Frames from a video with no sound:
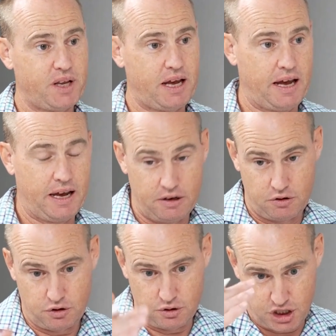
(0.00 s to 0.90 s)

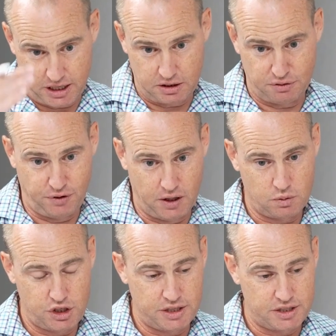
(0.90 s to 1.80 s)
and you check your final
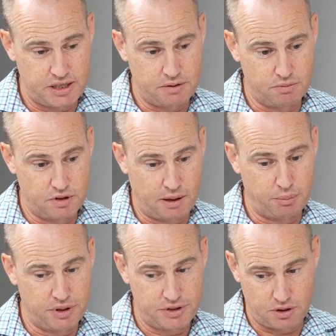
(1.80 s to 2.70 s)
GST numbers.